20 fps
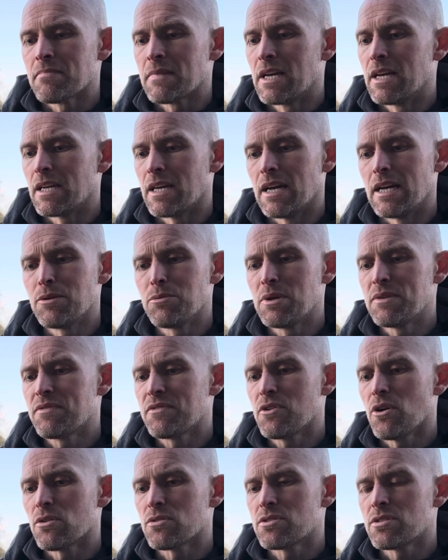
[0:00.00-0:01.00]
Again, we've
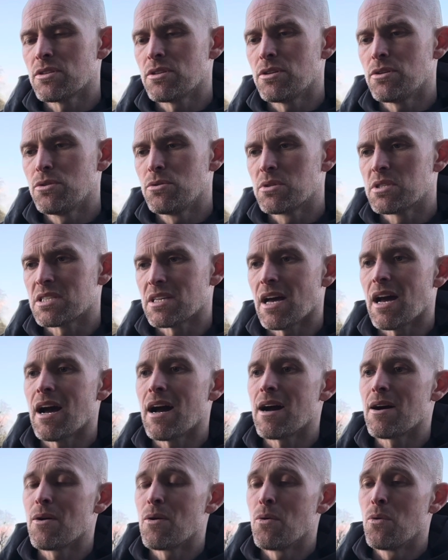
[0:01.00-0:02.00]
got to
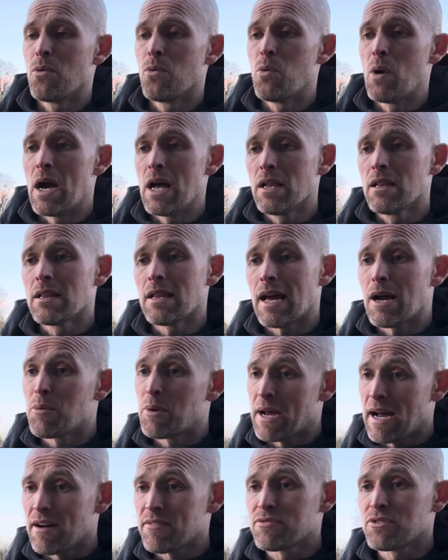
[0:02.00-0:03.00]
start well, like
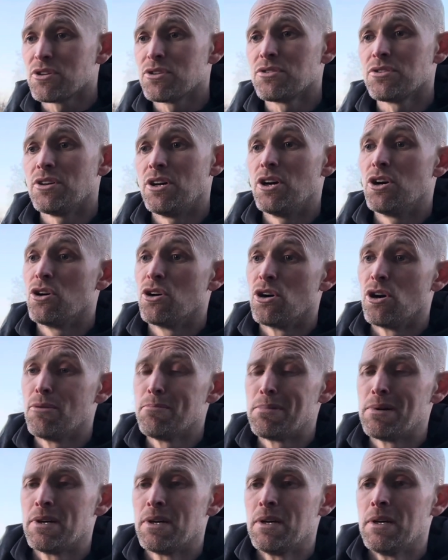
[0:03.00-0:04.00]
we have done at
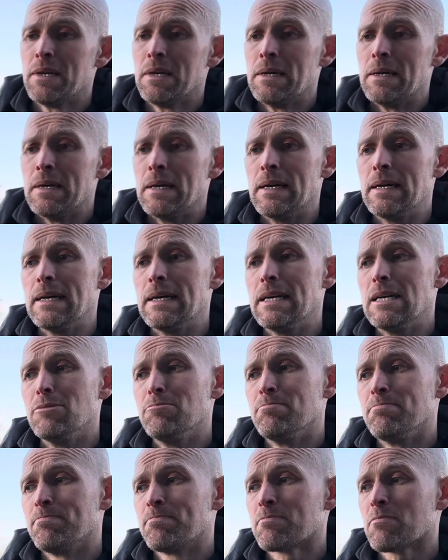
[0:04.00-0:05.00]
home.
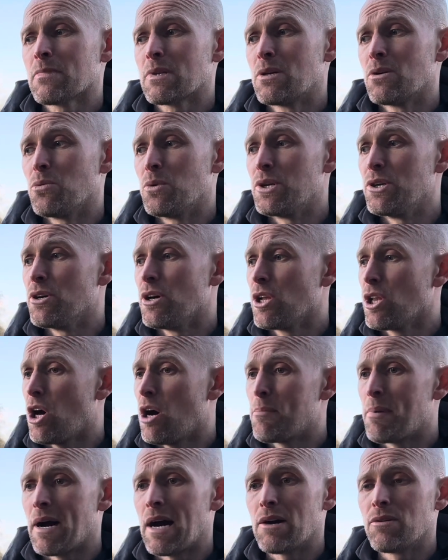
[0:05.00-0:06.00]
We know a lot
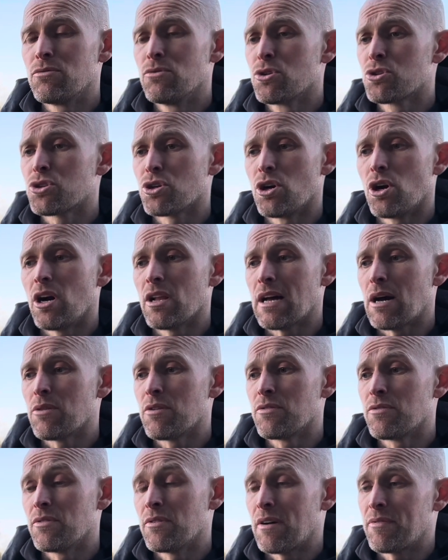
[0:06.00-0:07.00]
about Rush Hall. I
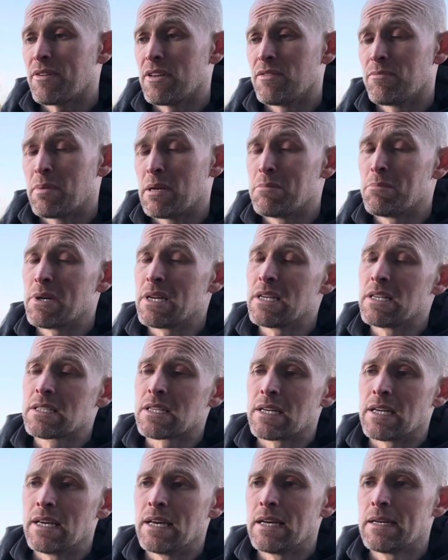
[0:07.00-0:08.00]
think they've been beaten
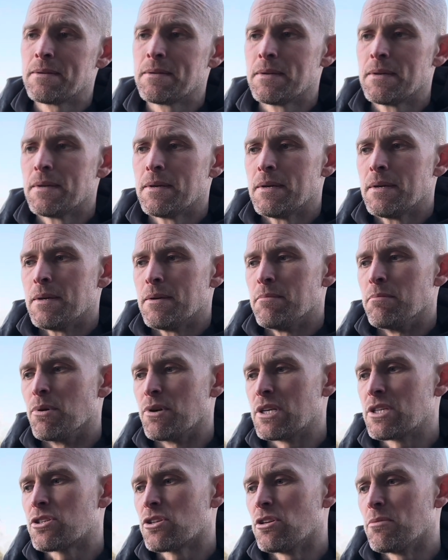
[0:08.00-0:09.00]
today, but
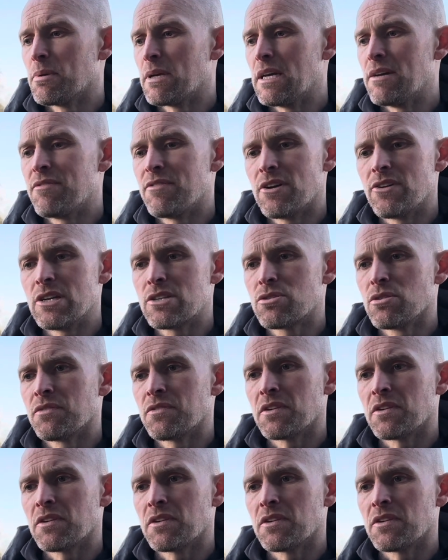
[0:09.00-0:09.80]
it's going to be a very tough